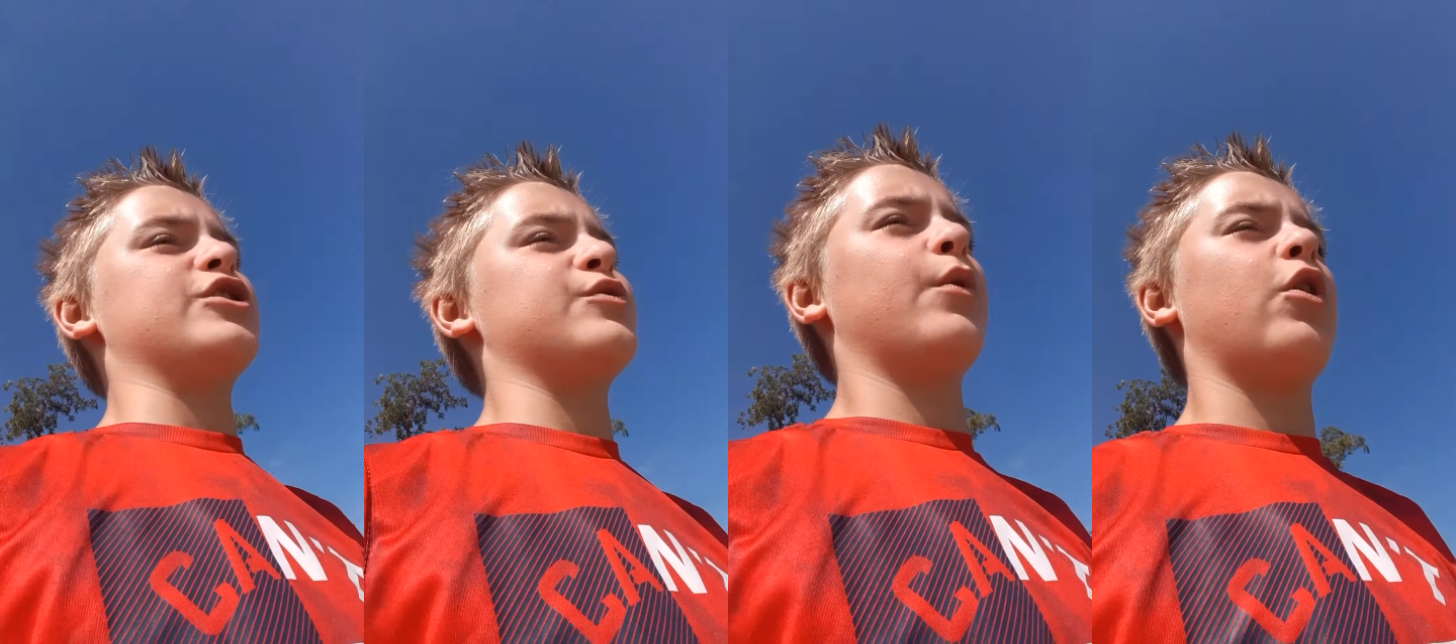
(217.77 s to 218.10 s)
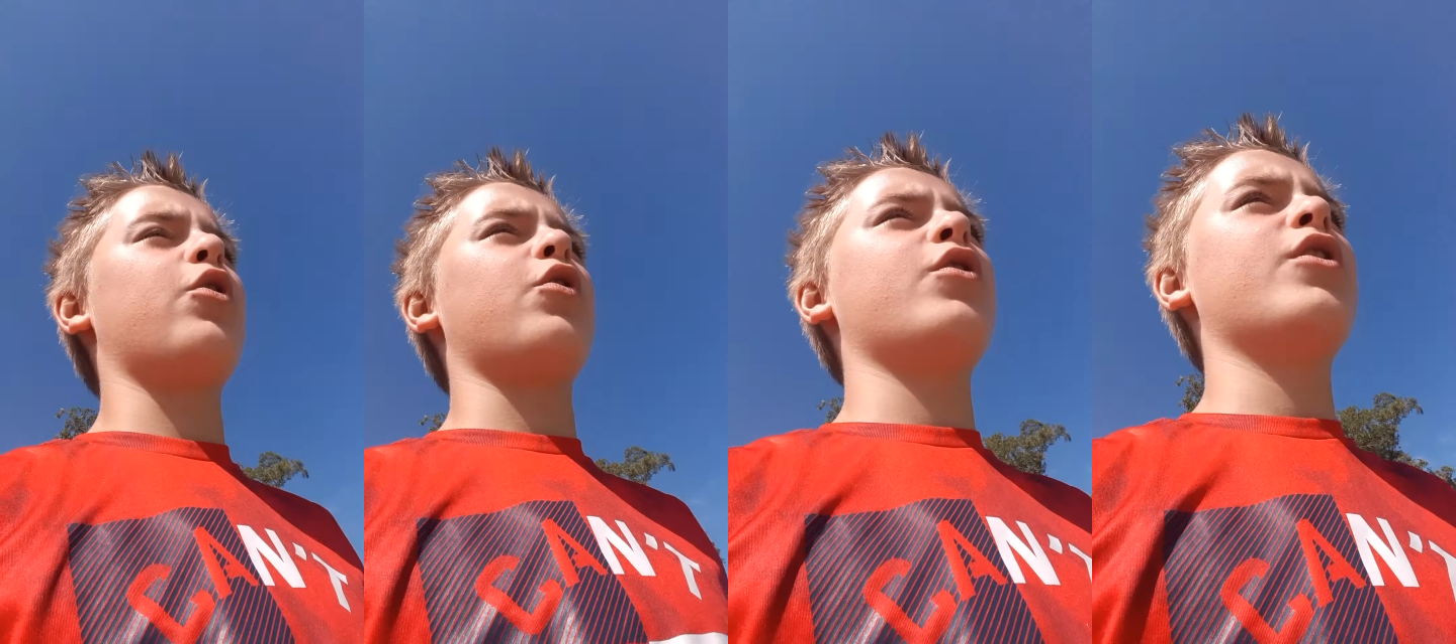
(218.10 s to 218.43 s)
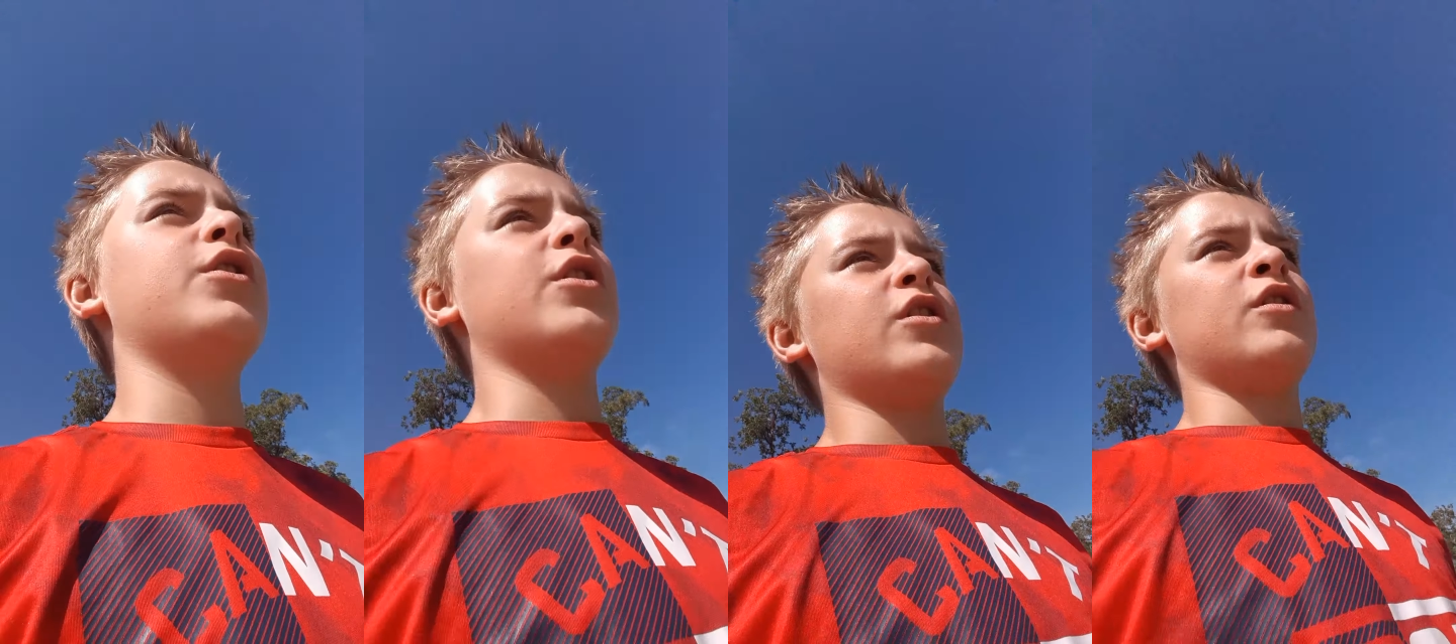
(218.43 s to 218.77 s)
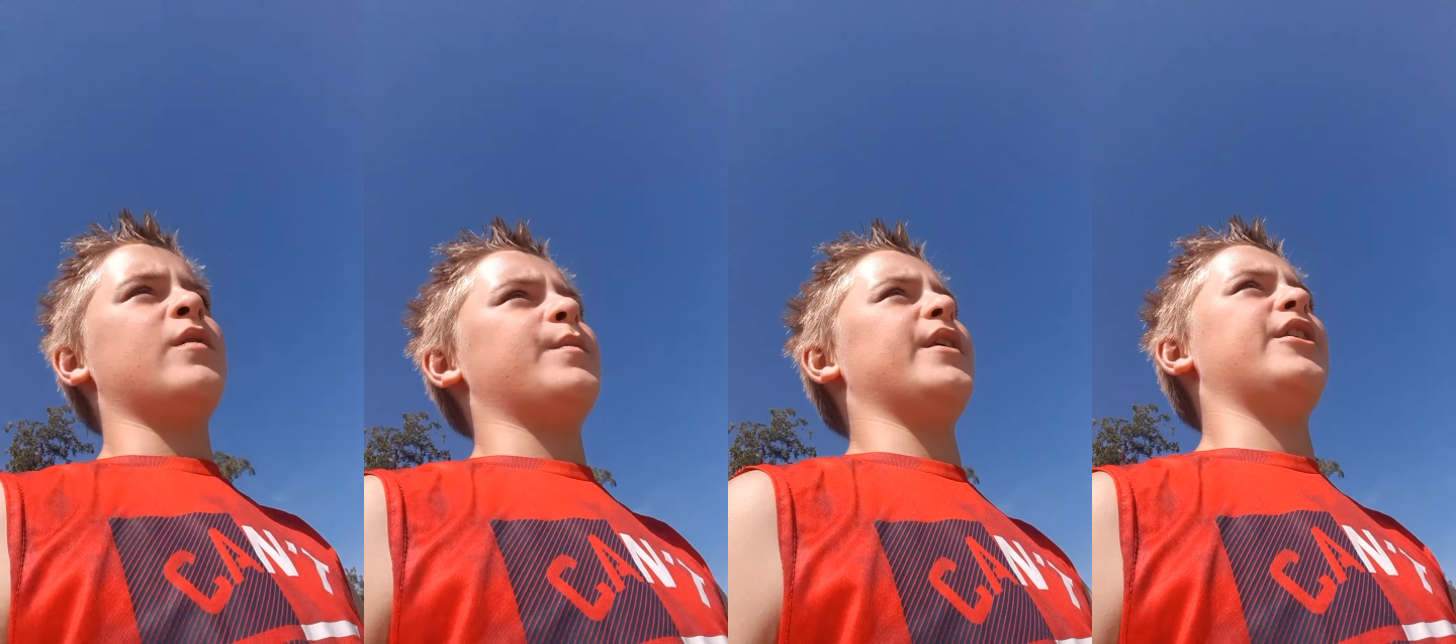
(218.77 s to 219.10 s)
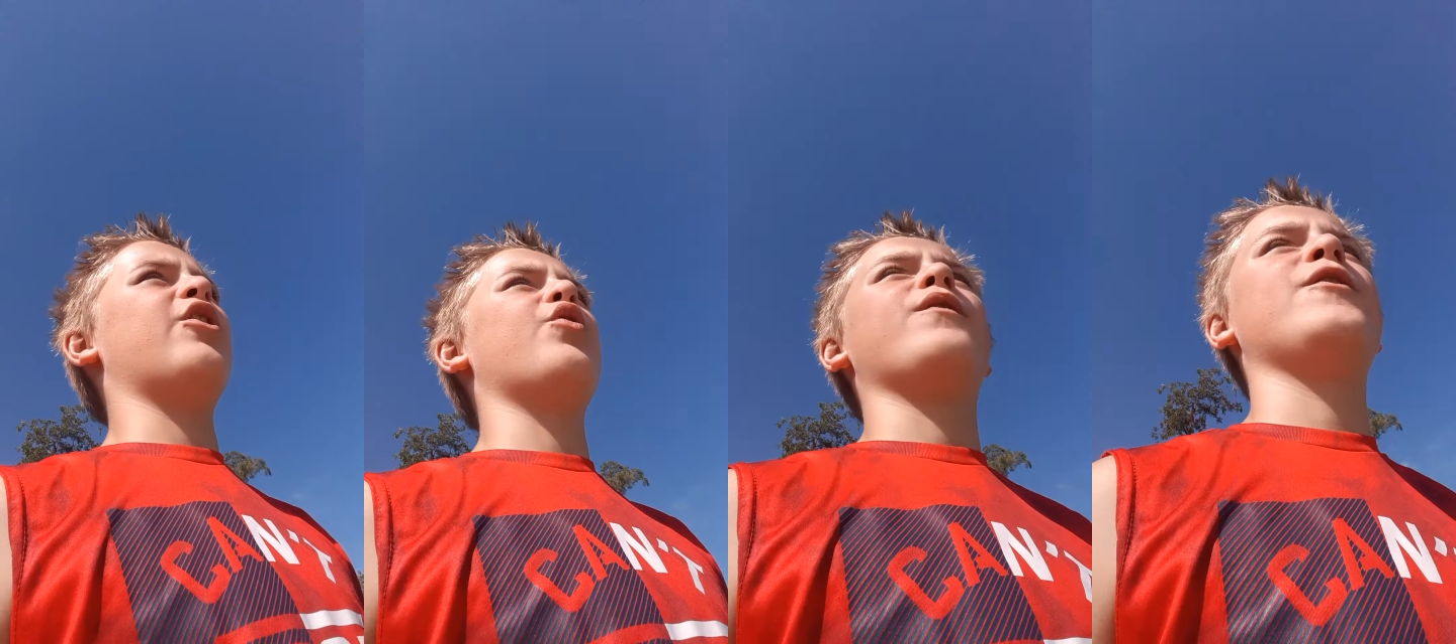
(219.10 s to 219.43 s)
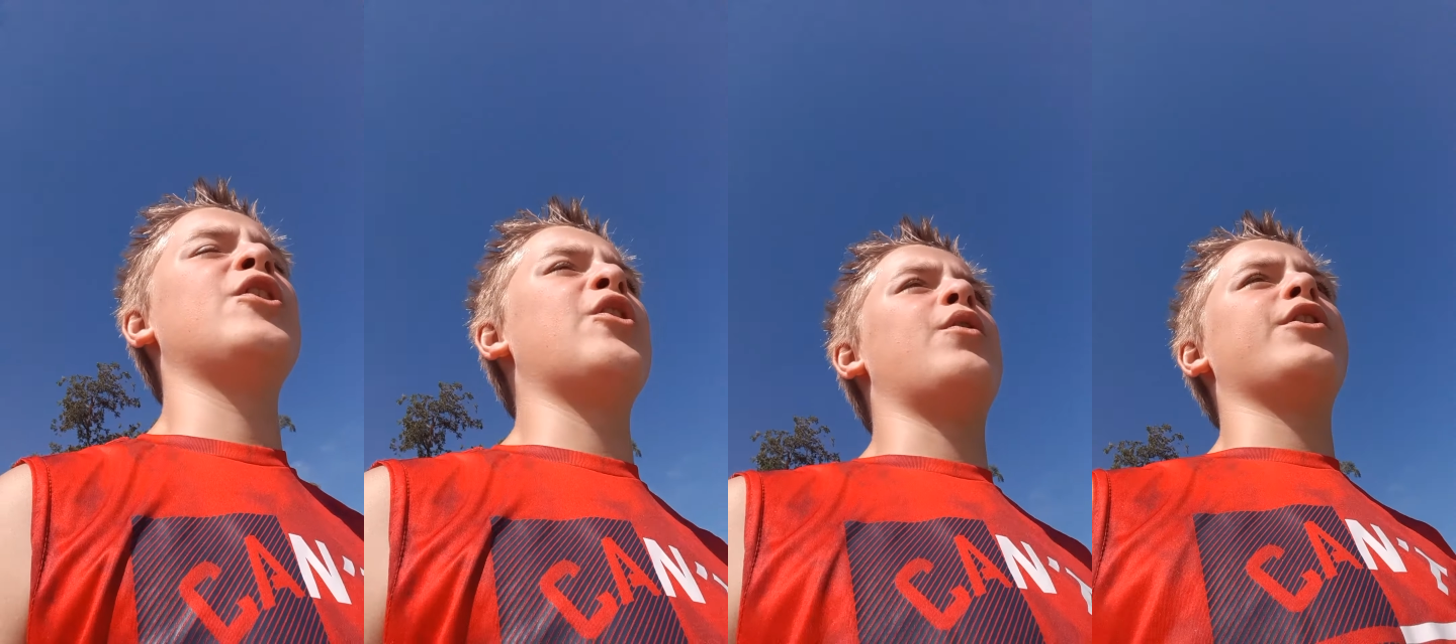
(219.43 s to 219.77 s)
are small. But no, if you
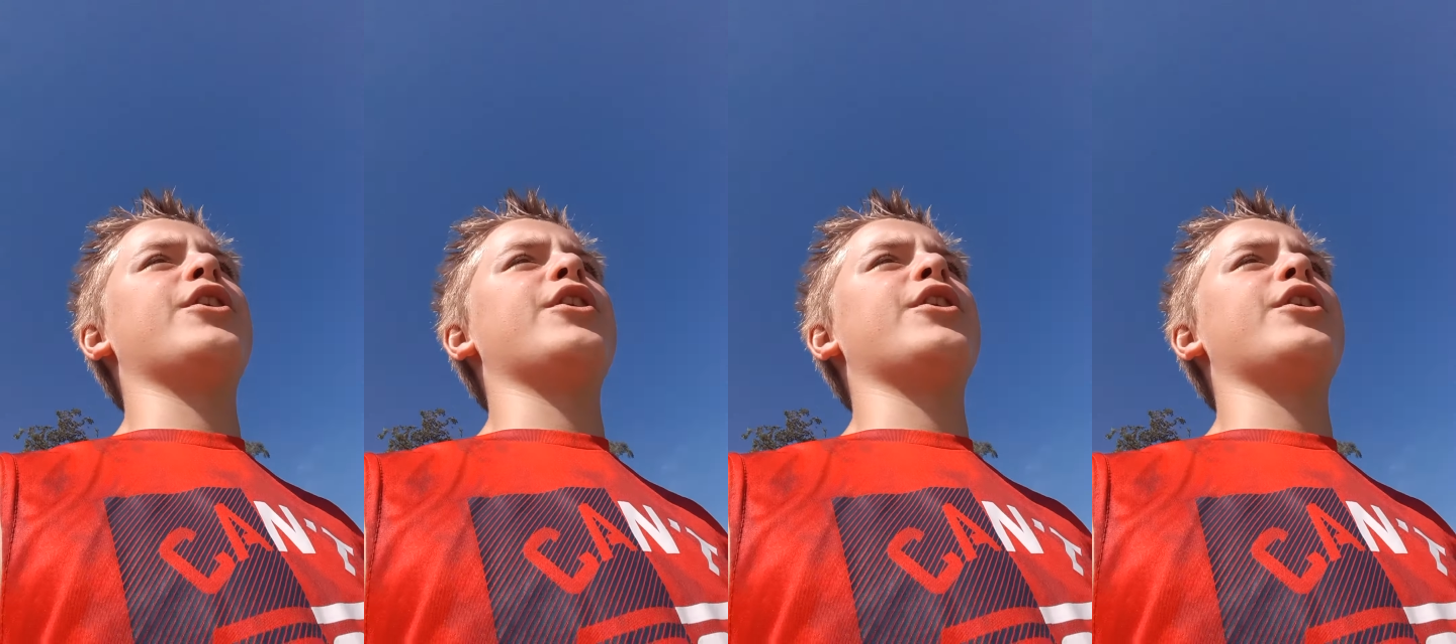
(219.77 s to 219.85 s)
go